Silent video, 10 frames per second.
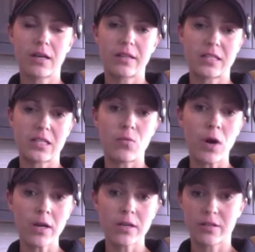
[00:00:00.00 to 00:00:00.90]
the
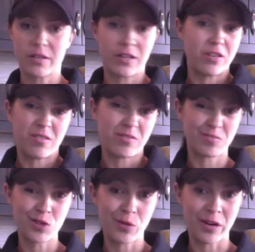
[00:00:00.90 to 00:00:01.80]
T-walk. Like you
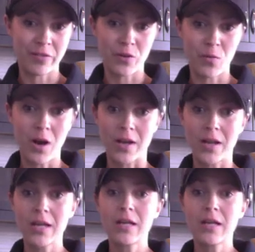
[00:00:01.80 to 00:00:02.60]
can do whatever you want.